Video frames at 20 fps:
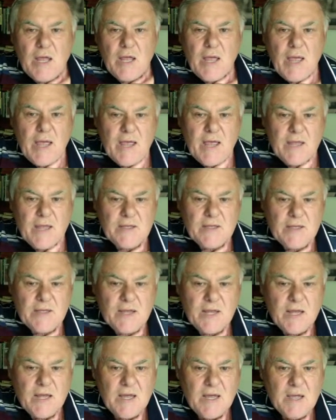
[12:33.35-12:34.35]
And
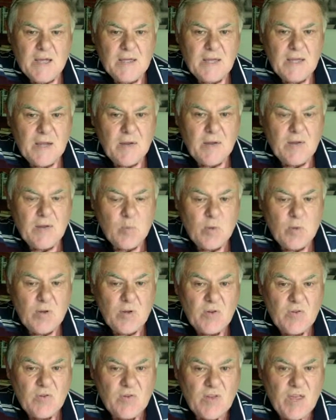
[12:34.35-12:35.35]
now what
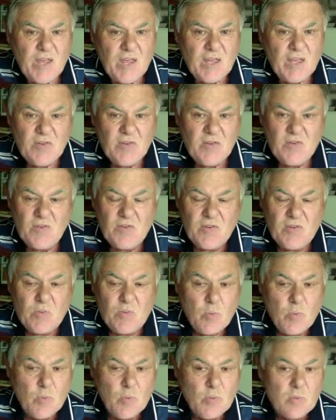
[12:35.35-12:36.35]
he's saying is, he said,
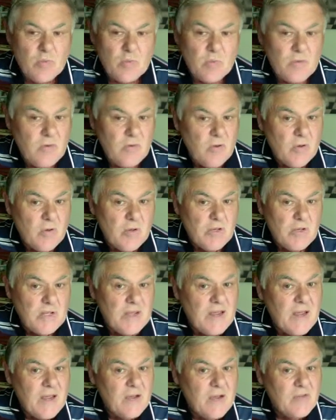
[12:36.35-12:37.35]
well, you can
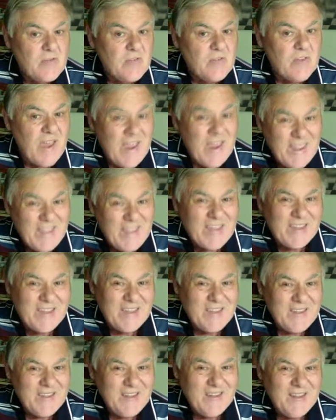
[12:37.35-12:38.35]
now take
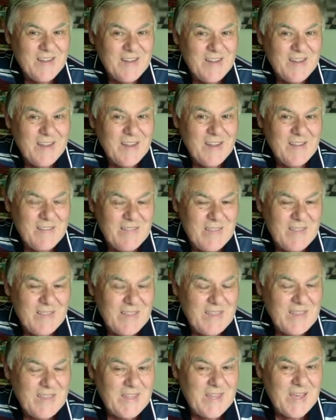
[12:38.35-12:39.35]

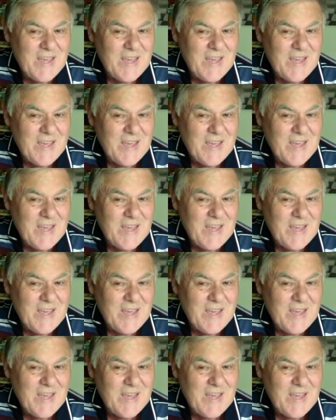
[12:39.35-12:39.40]
the